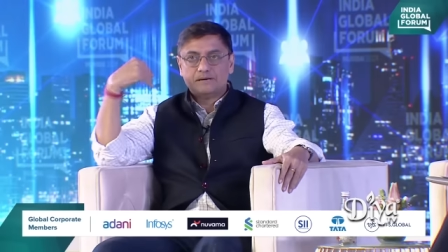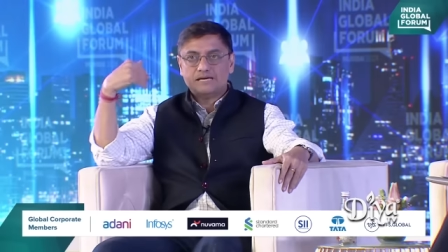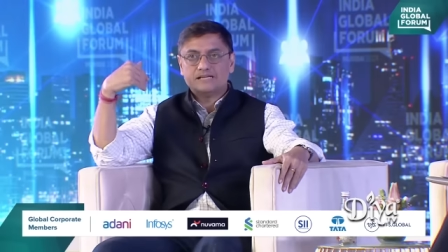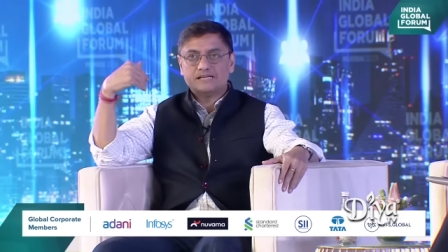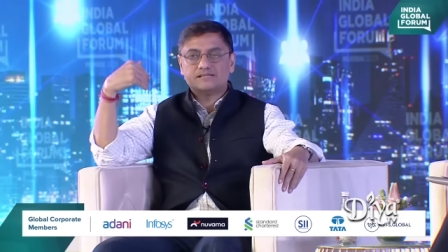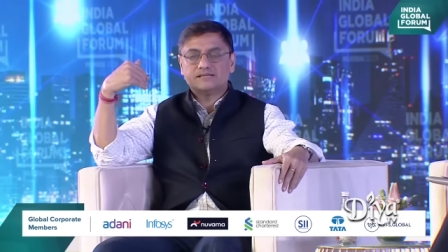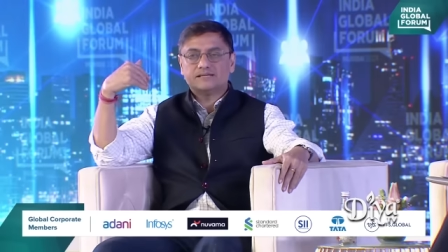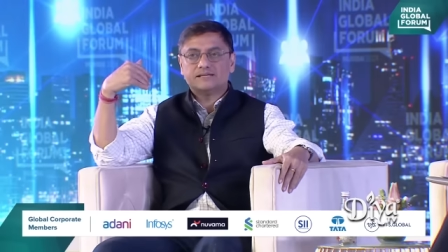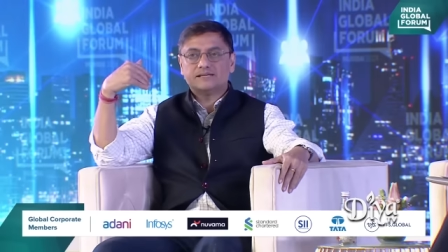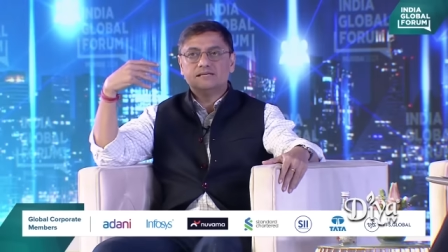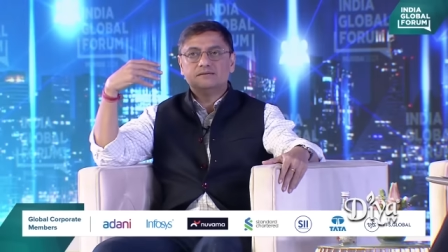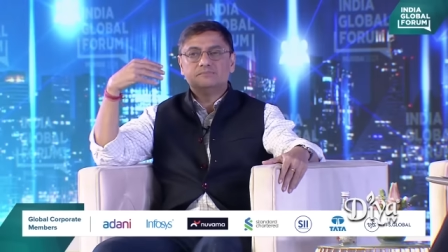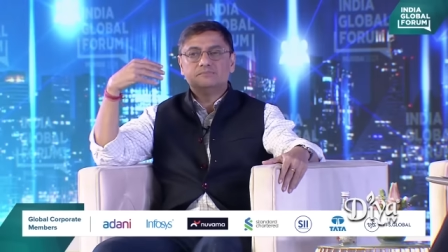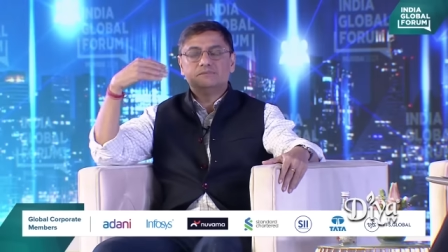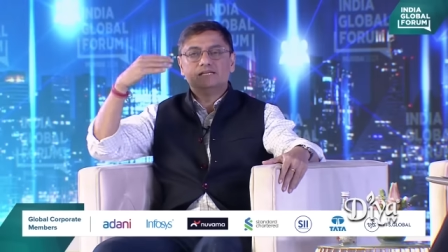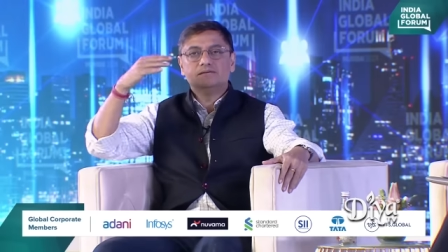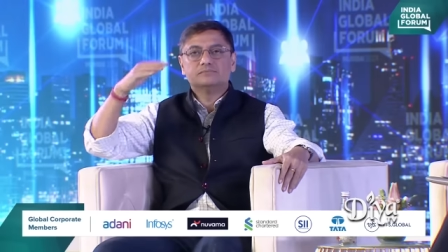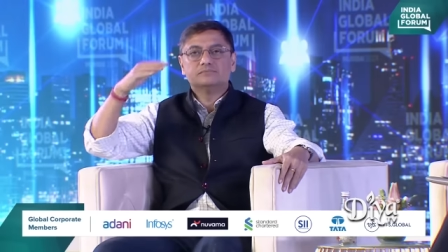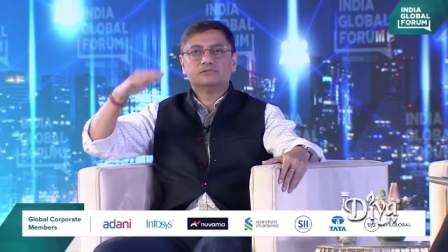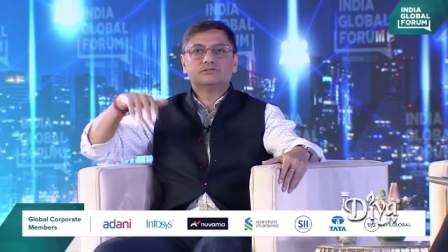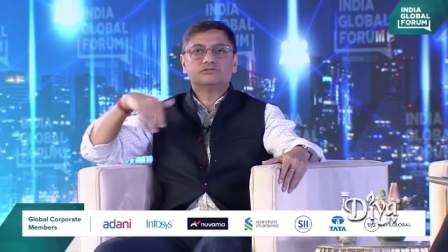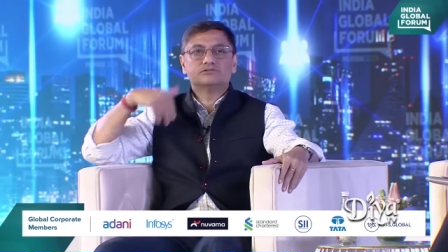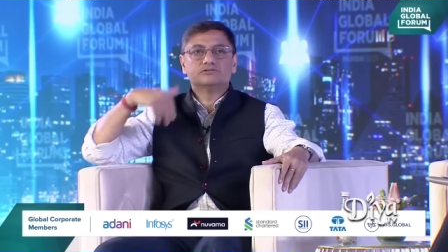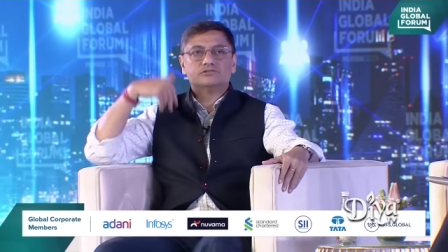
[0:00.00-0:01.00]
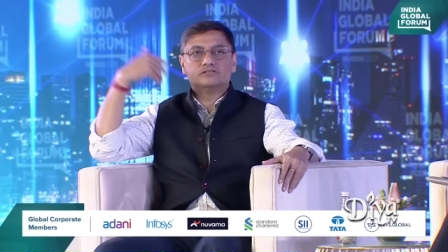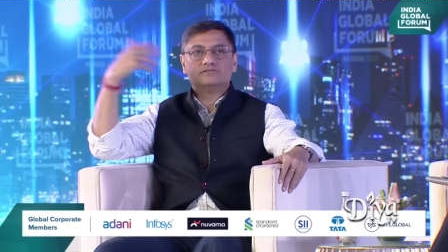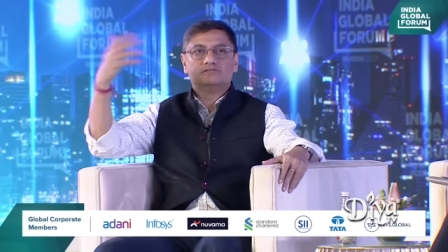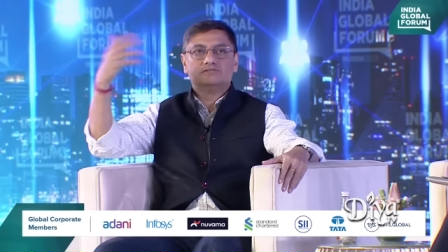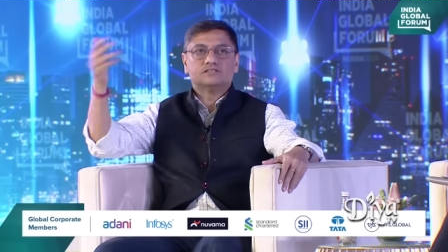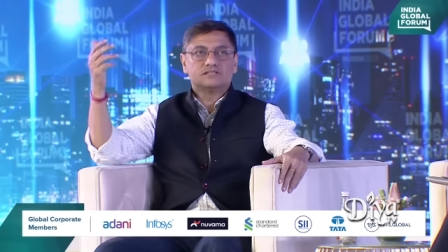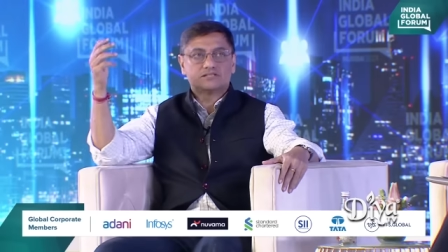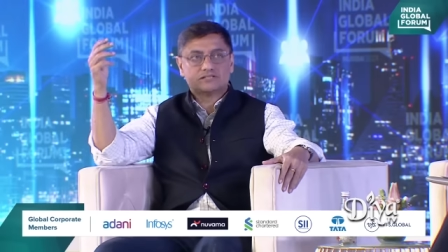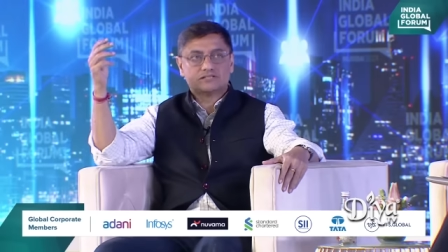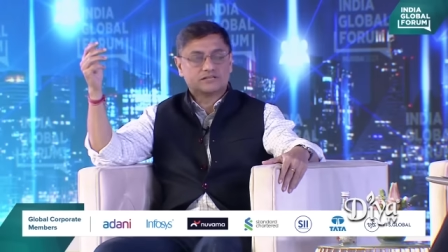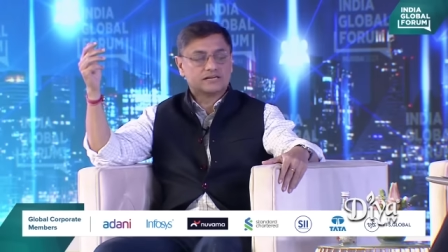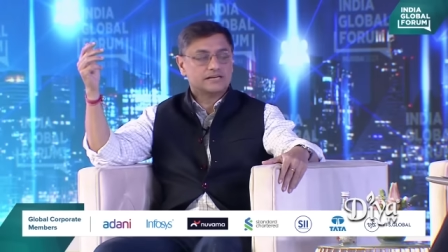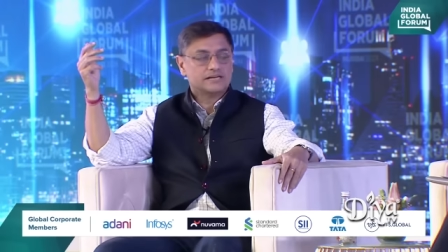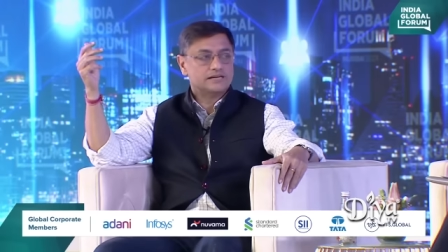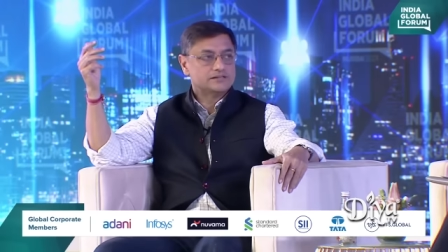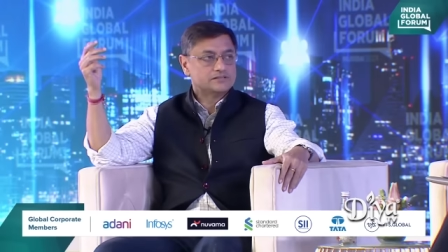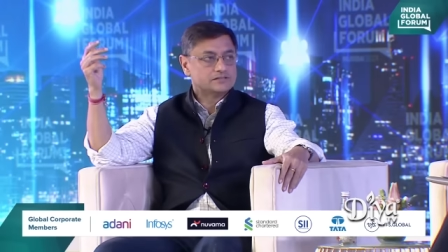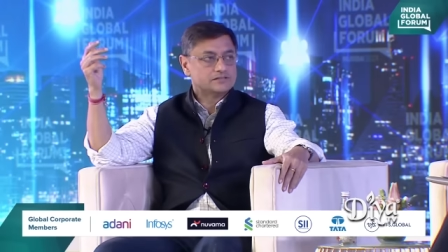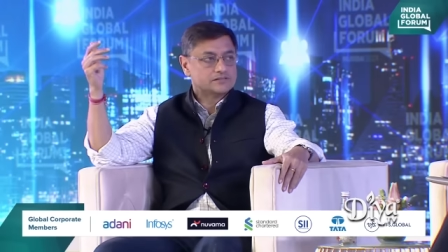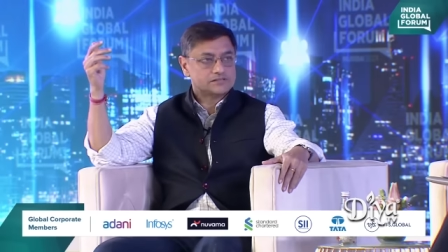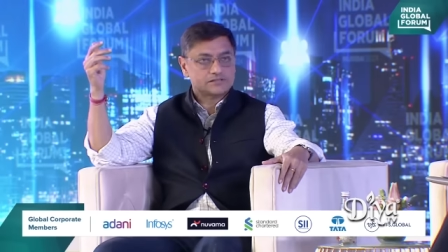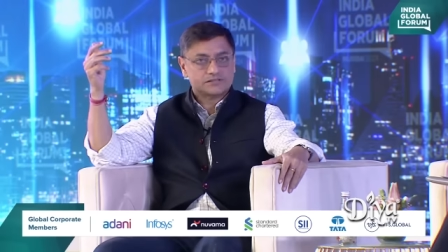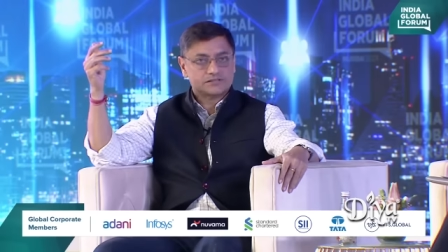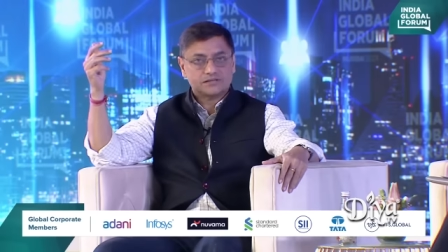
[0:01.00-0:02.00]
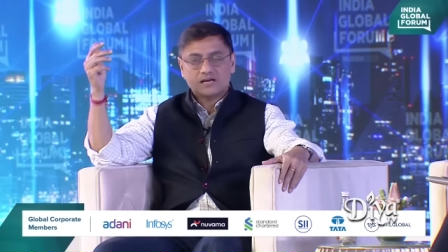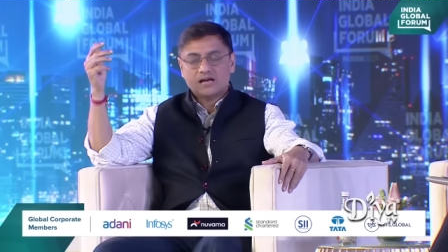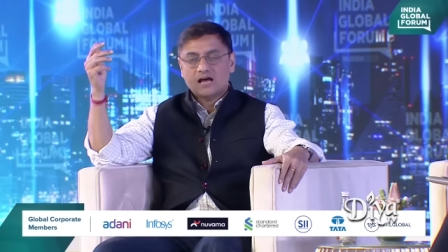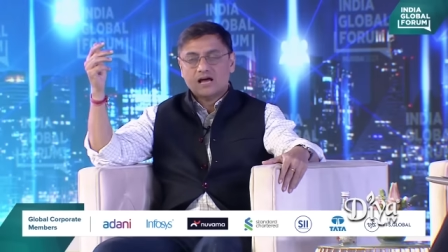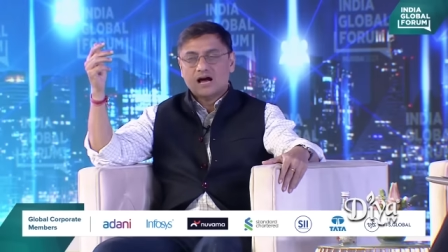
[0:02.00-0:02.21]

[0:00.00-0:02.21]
basically be able to reverse the gaze.